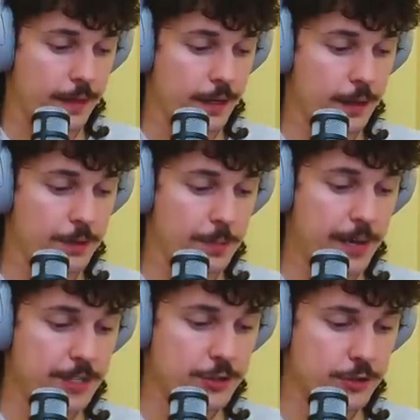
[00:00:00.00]
But the
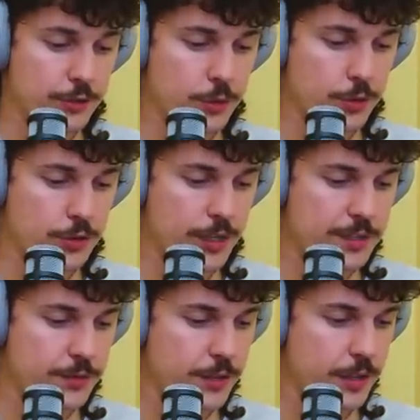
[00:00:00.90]
passengers and crew were
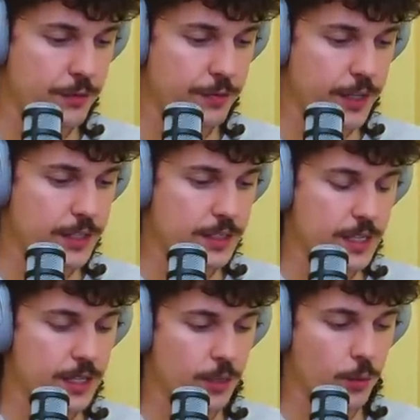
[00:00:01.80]
transferred, and flight
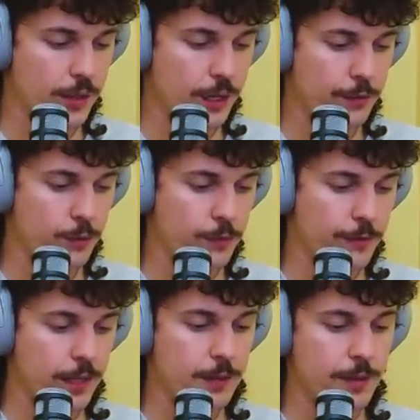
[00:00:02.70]
DL-194
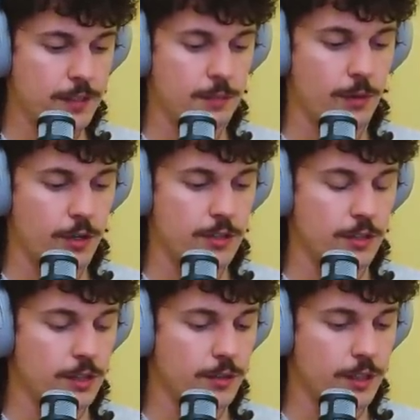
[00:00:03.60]
finally made it to
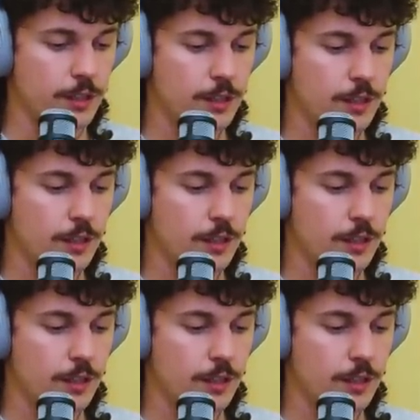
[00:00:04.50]
Barcelona.